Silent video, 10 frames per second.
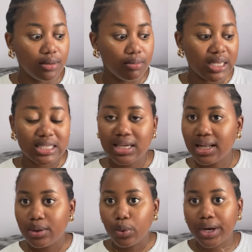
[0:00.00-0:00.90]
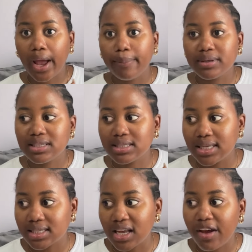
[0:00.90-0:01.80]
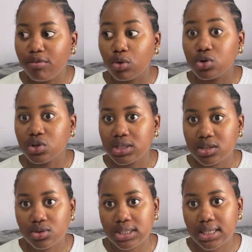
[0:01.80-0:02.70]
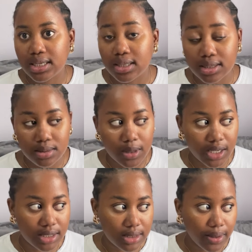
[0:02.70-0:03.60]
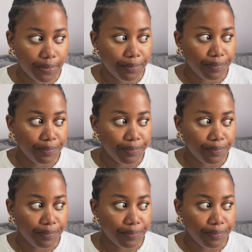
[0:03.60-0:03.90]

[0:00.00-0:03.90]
basically what happened is that I've always wanted to stay in this place, né?